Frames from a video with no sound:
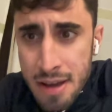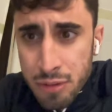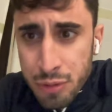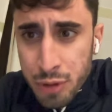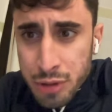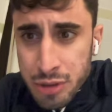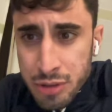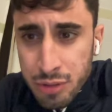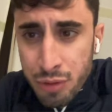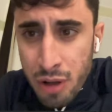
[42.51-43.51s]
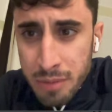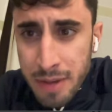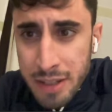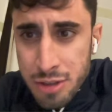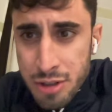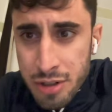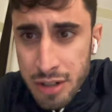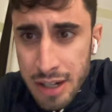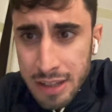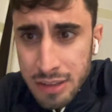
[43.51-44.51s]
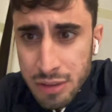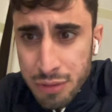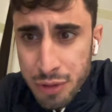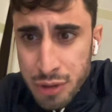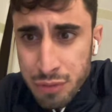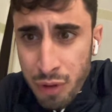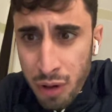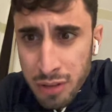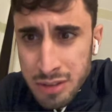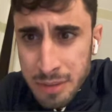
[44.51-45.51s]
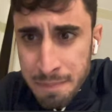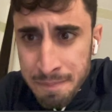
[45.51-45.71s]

first vault manager and the first vault.